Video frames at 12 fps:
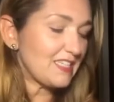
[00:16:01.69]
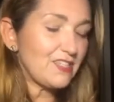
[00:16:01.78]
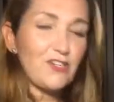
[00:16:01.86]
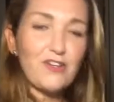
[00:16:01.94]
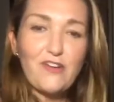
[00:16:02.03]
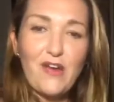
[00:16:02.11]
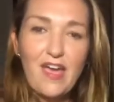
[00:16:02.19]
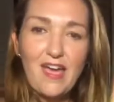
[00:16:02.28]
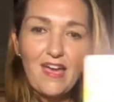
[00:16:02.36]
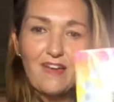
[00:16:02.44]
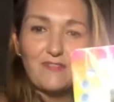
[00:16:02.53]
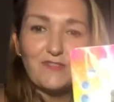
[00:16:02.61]
your
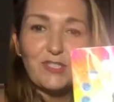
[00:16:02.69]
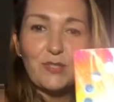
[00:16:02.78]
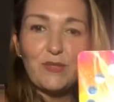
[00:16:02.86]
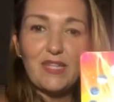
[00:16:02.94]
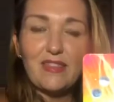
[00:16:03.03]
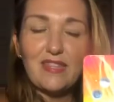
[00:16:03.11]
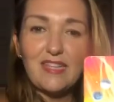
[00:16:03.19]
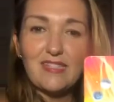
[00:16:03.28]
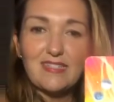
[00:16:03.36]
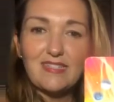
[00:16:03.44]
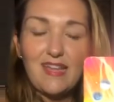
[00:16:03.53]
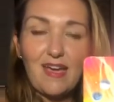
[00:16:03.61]
craft, doing
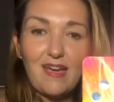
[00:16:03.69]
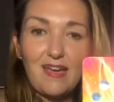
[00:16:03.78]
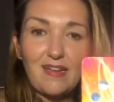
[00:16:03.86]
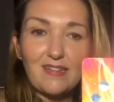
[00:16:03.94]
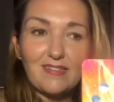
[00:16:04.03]
things that